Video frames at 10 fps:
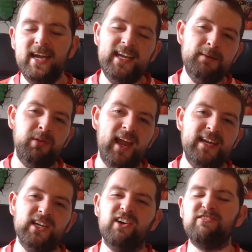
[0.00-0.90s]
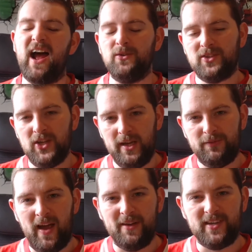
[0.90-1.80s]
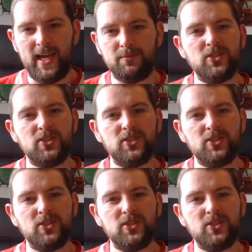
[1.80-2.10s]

He played around 35 games.